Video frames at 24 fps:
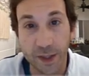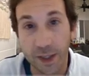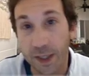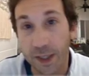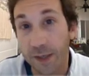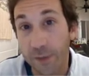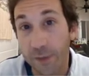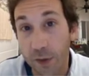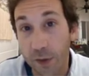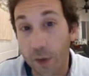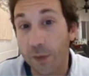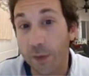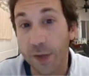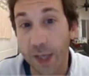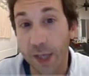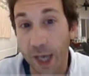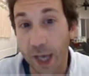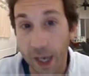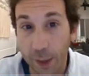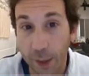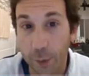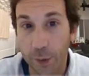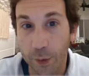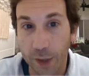even though the
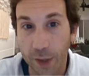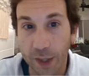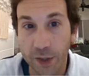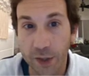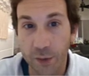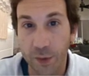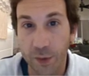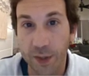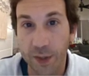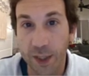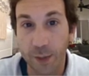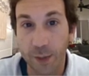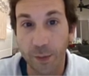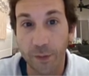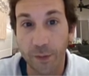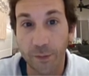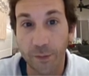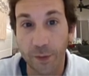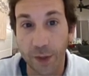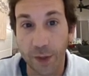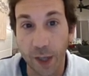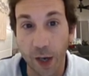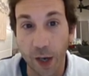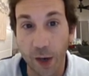annualized rate table
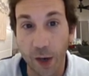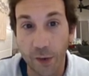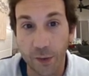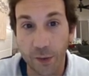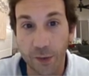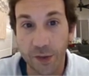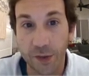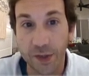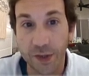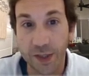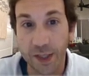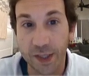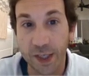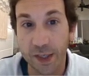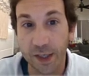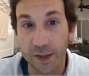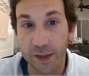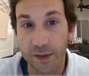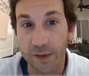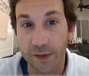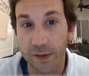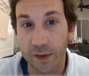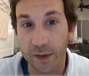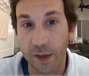for the other
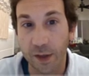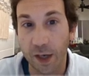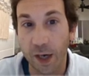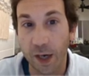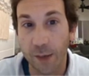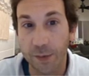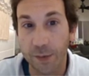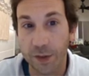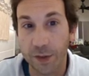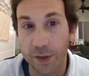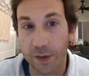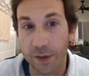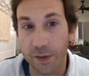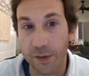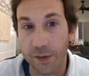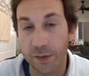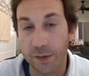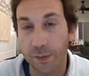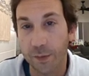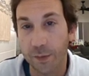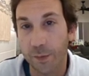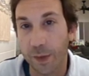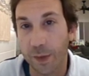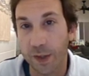six options
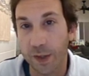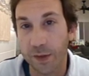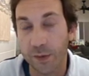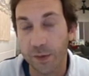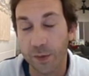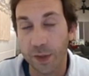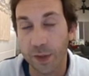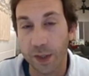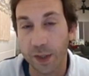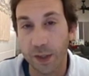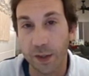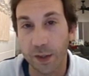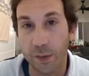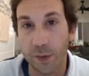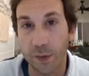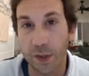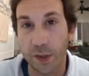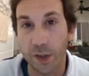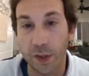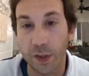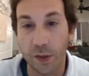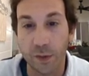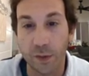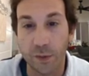based with the with the
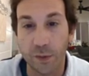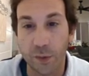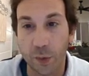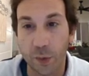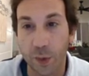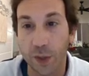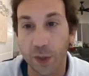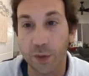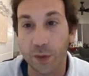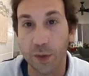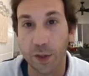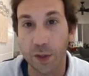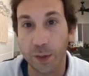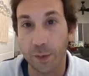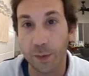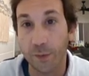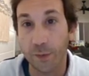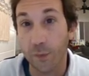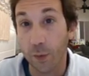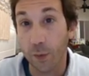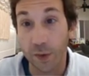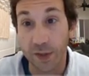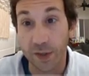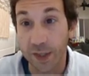new 22
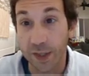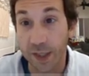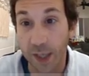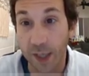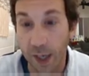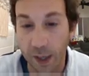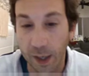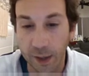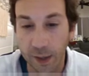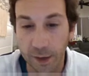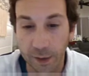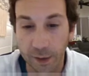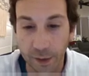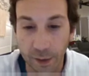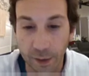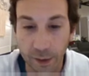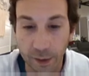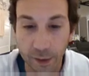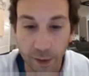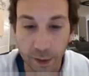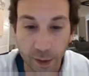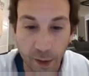W4 is not in there.